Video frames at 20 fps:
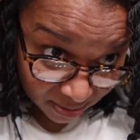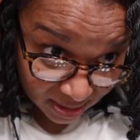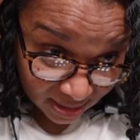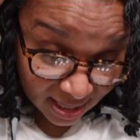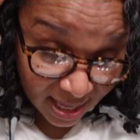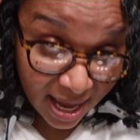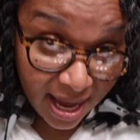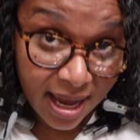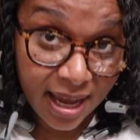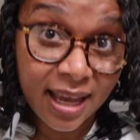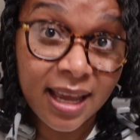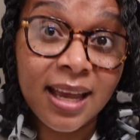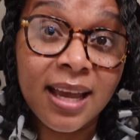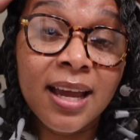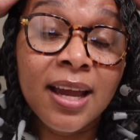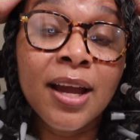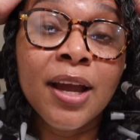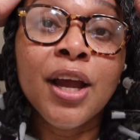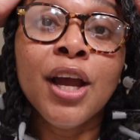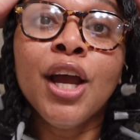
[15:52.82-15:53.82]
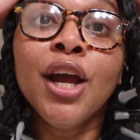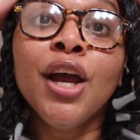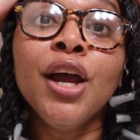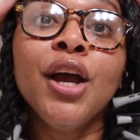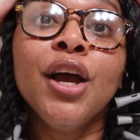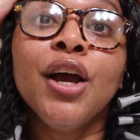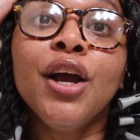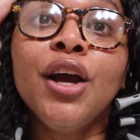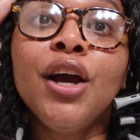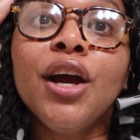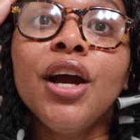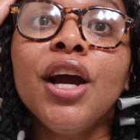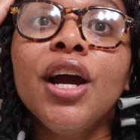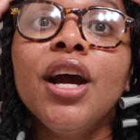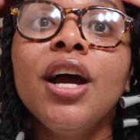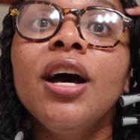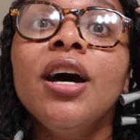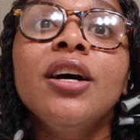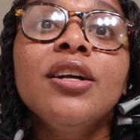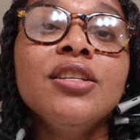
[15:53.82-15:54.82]
was like,
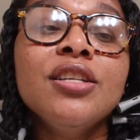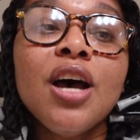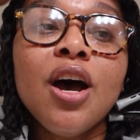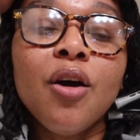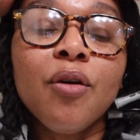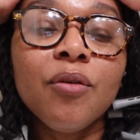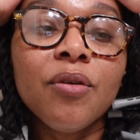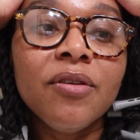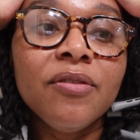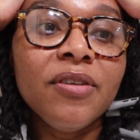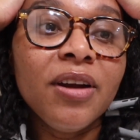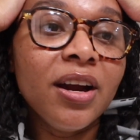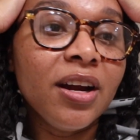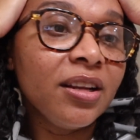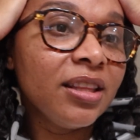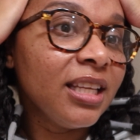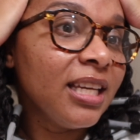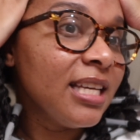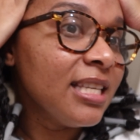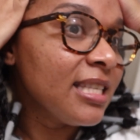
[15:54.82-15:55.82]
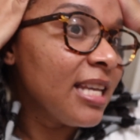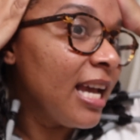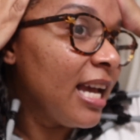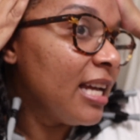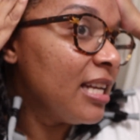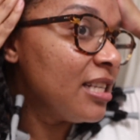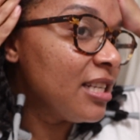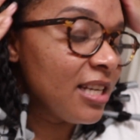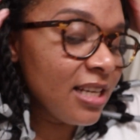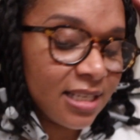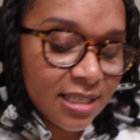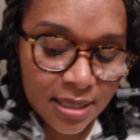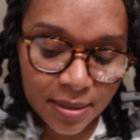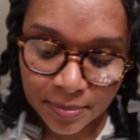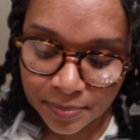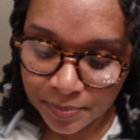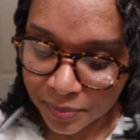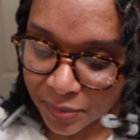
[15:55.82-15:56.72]
girl, don't revert these edges.